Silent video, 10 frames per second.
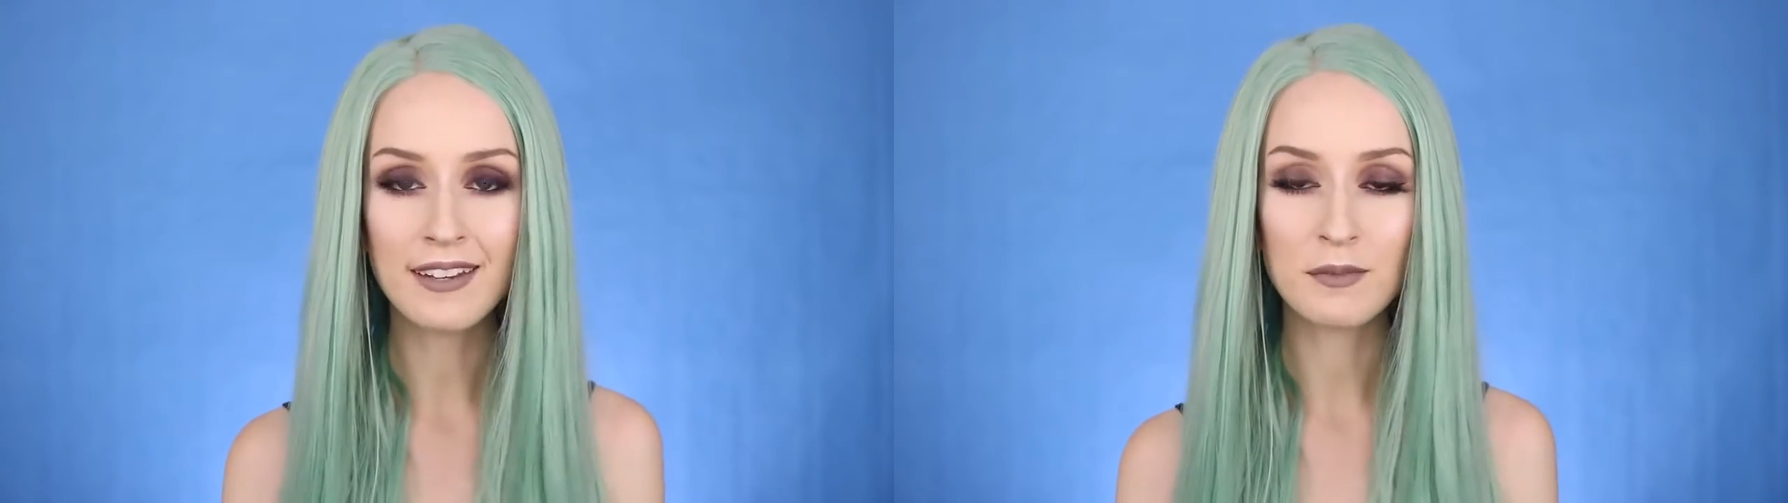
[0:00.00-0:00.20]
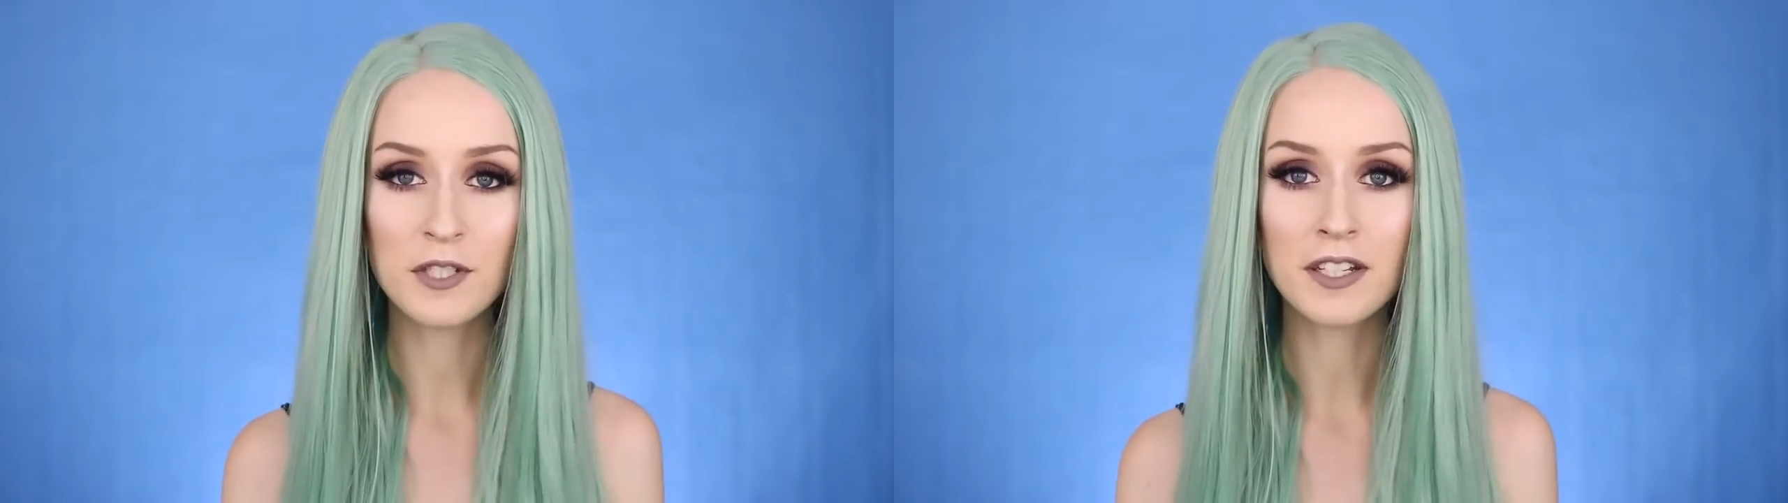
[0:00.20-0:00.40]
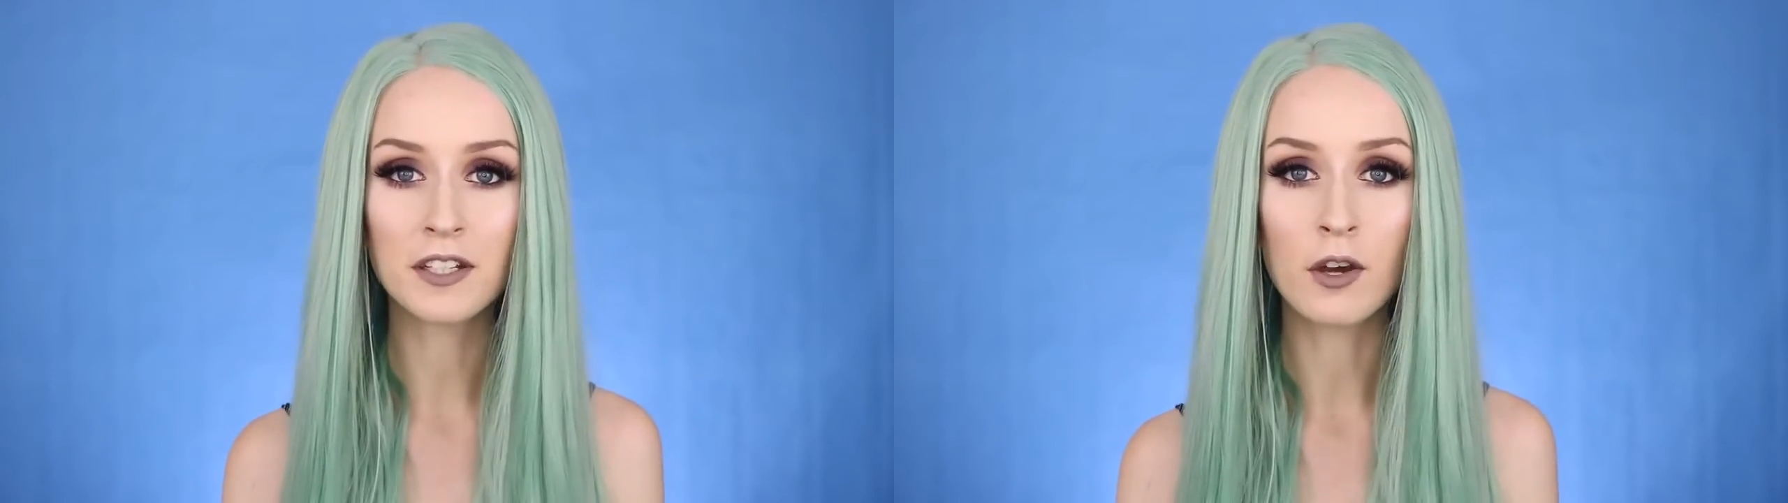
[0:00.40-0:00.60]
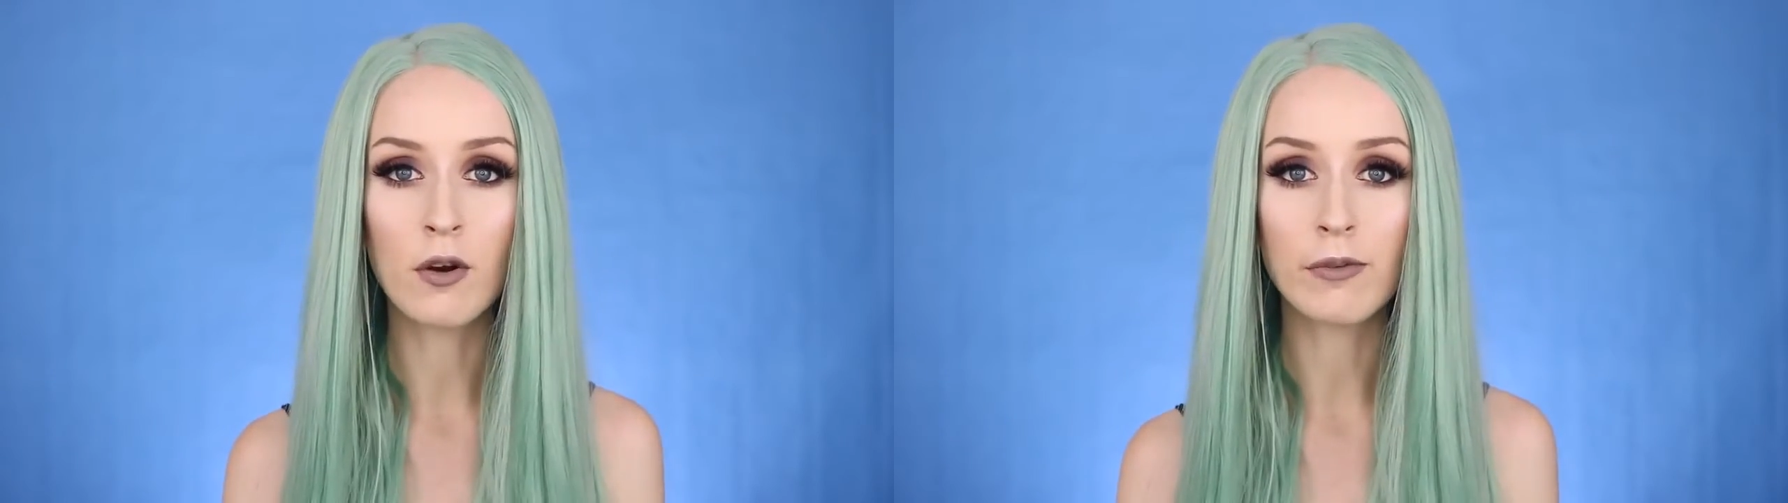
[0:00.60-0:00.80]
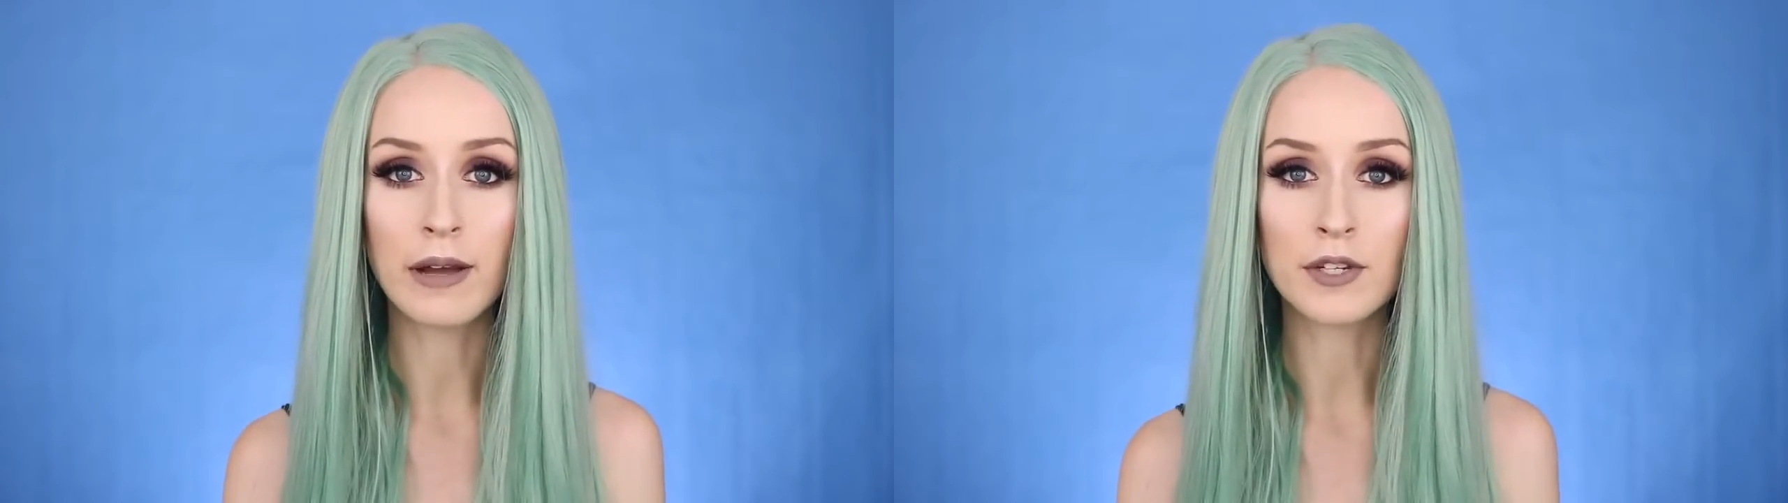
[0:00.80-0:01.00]
I'm just going to
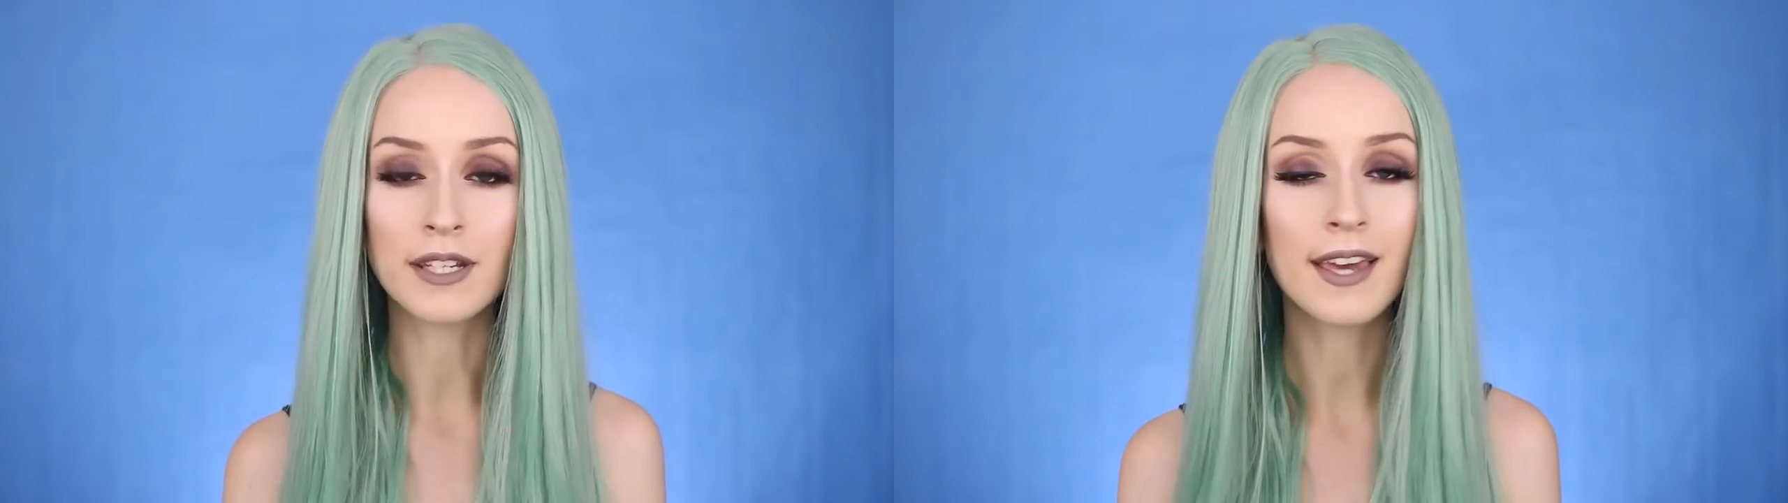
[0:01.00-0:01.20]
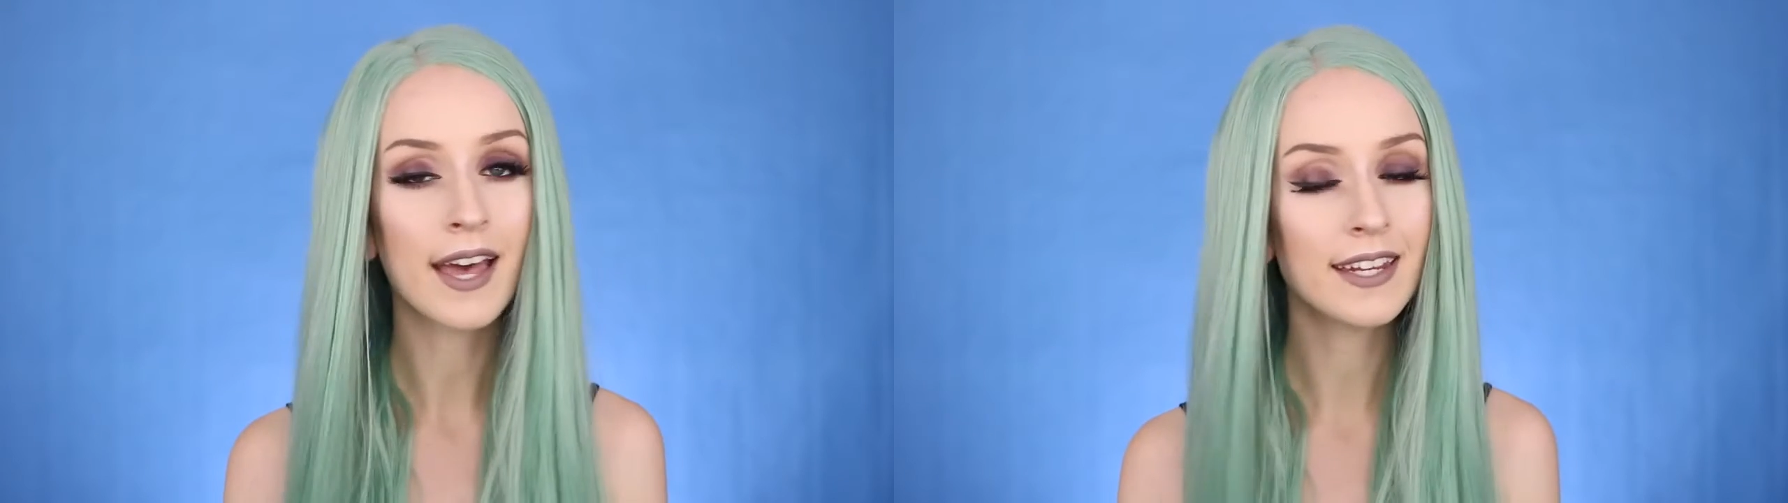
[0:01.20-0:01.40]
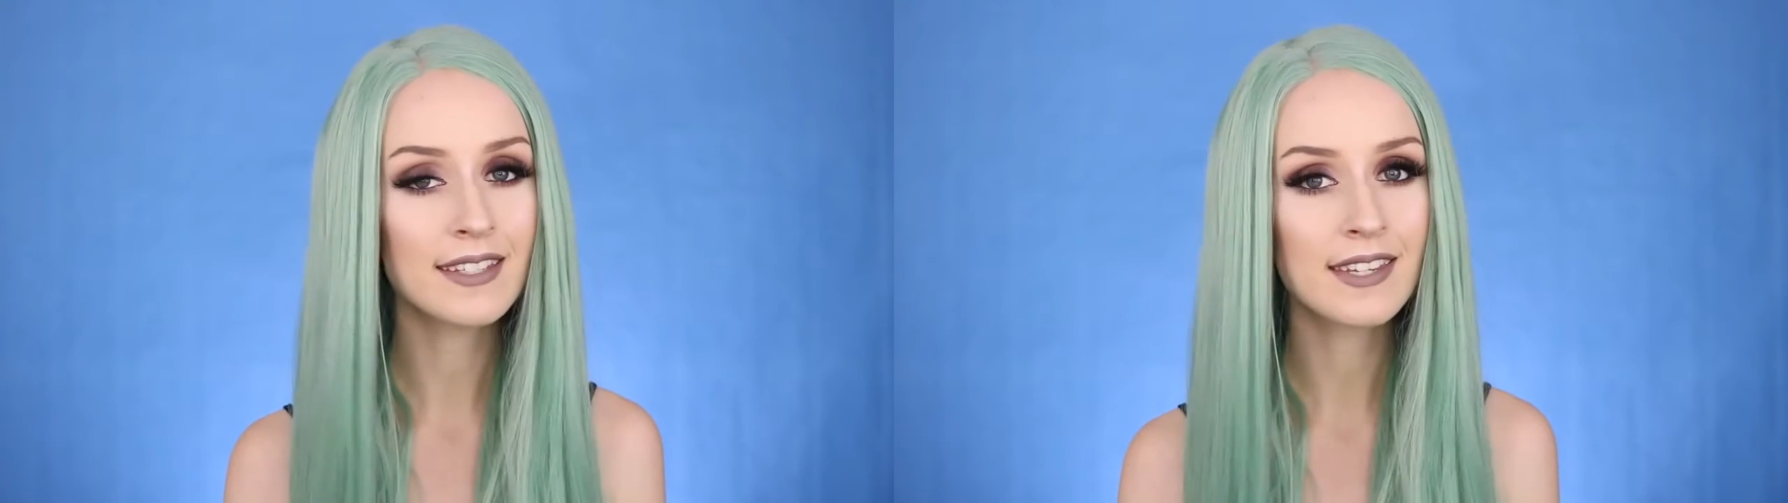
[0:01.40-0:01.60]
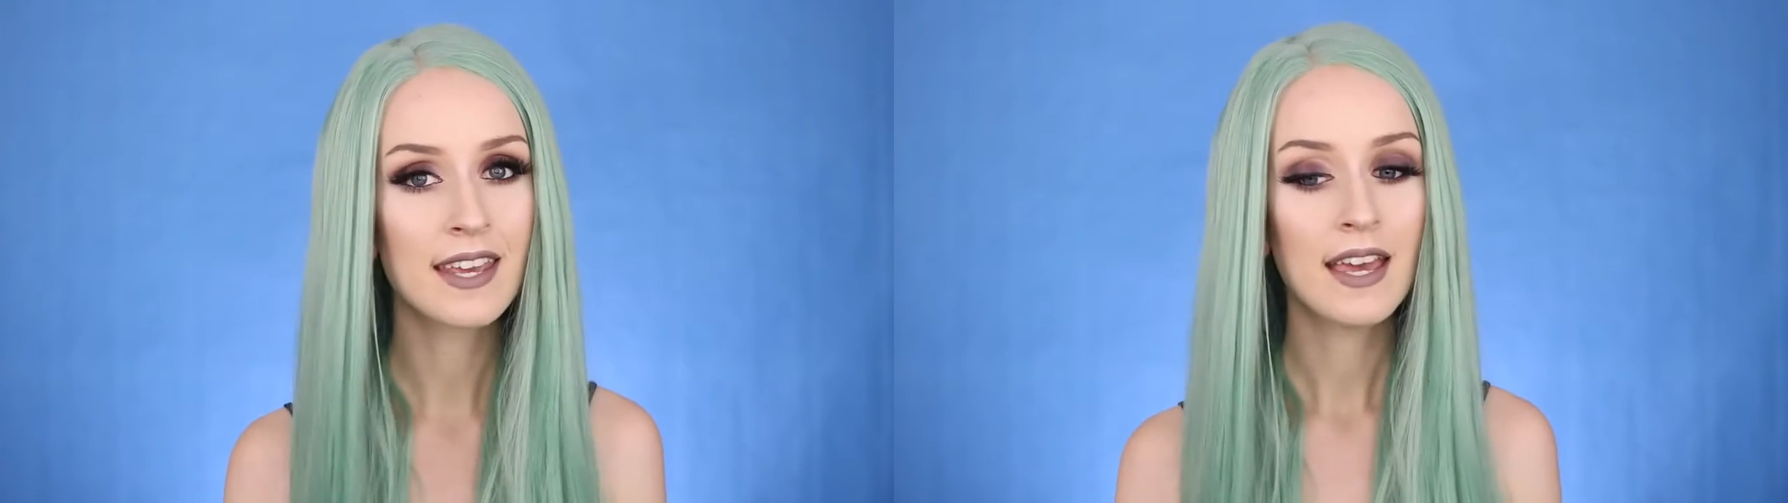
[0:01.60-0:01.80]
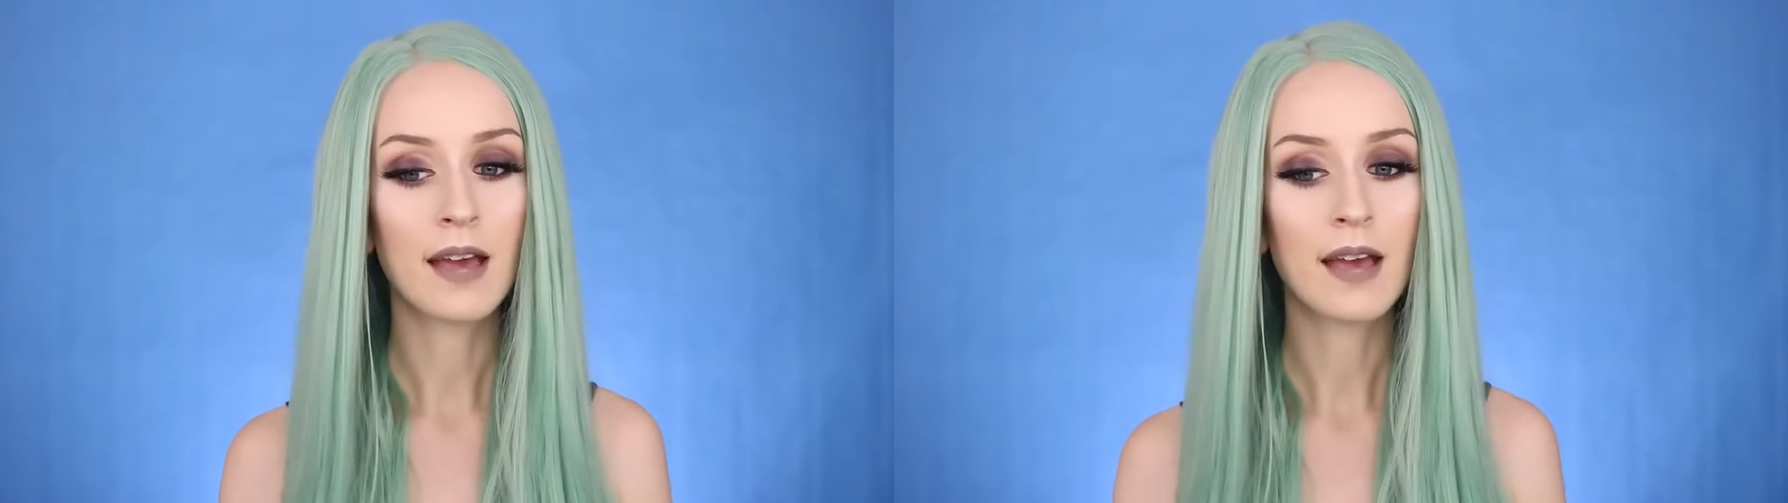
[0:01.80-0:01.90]
go around and cut it.